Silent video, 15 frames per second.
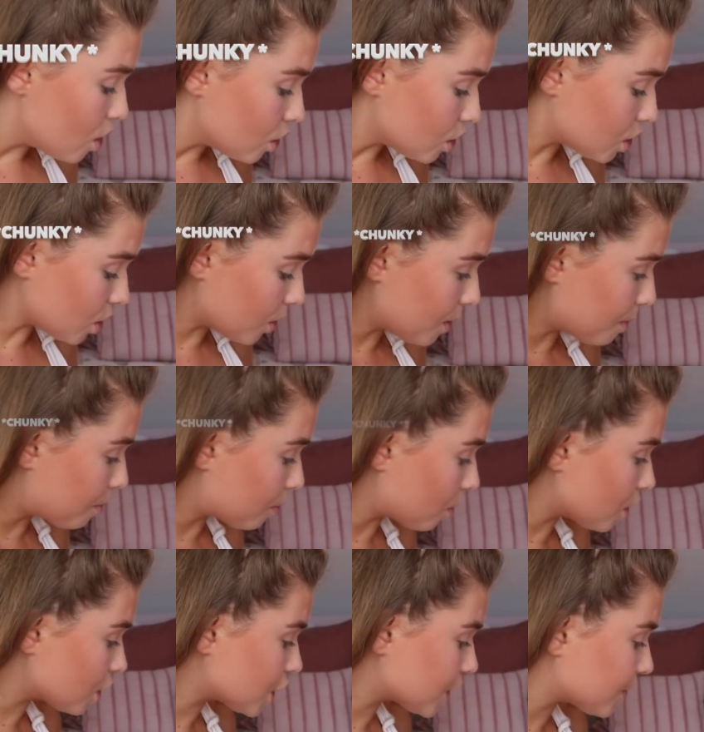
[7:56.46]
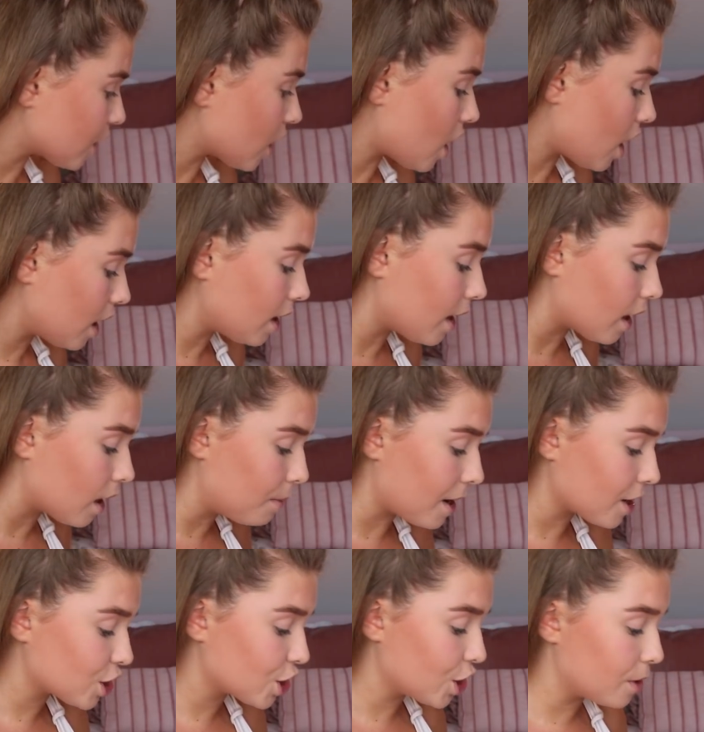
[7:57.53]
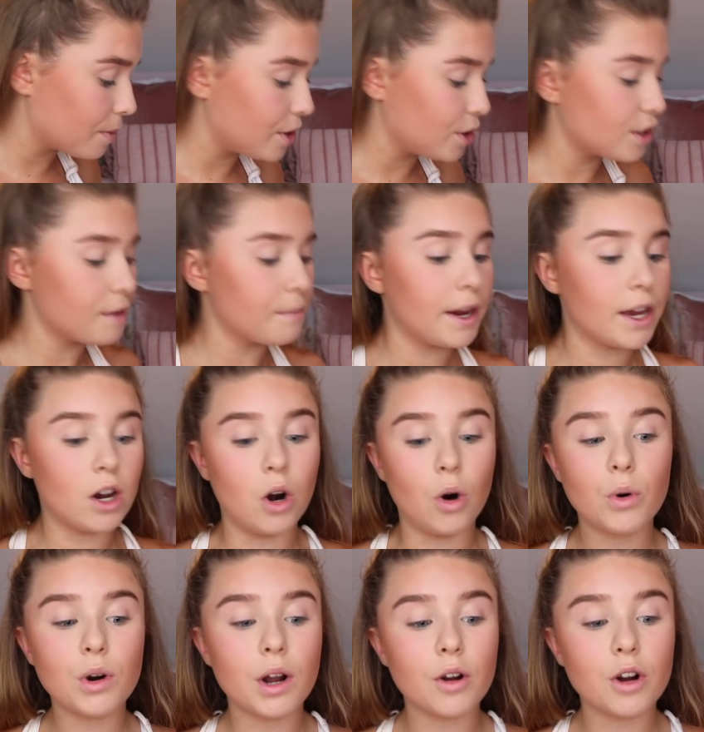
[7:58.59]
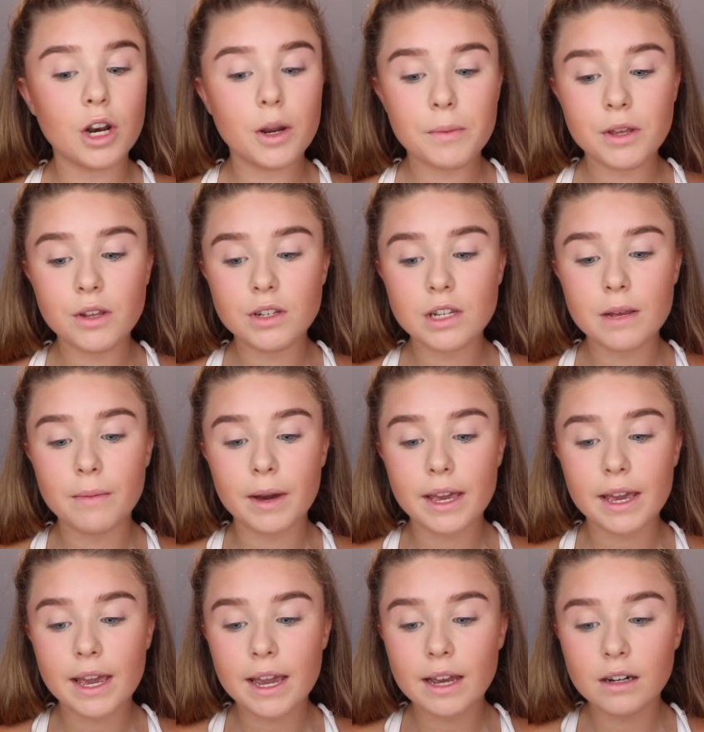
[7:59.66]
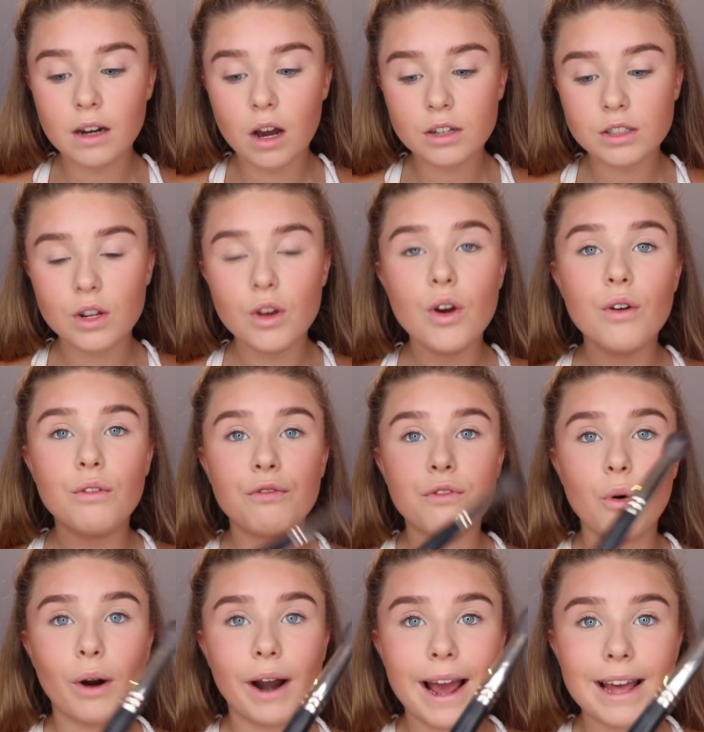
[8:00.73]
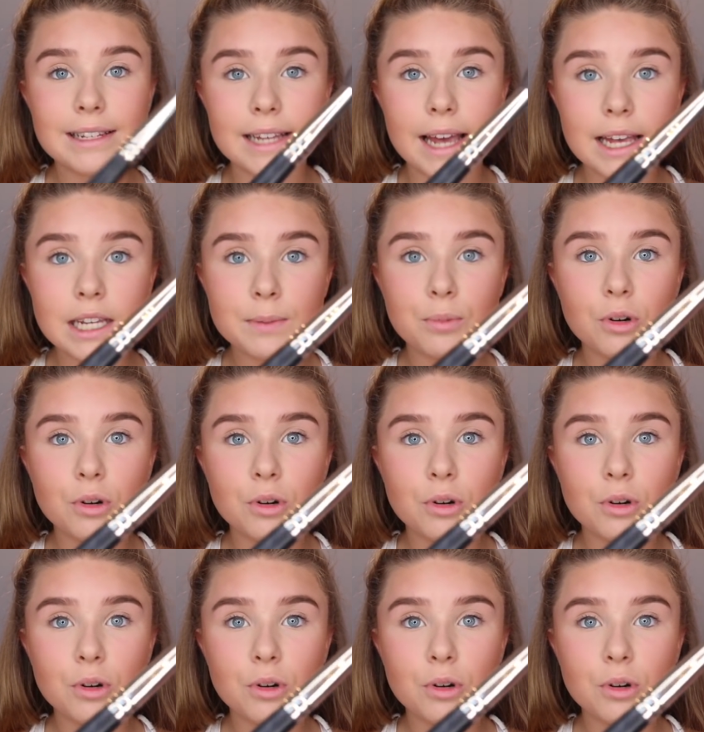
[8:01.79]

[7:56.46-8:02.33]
So the brush for highlighter, I'm actually going to be using my own. I'm going to be using my Inglot 4SS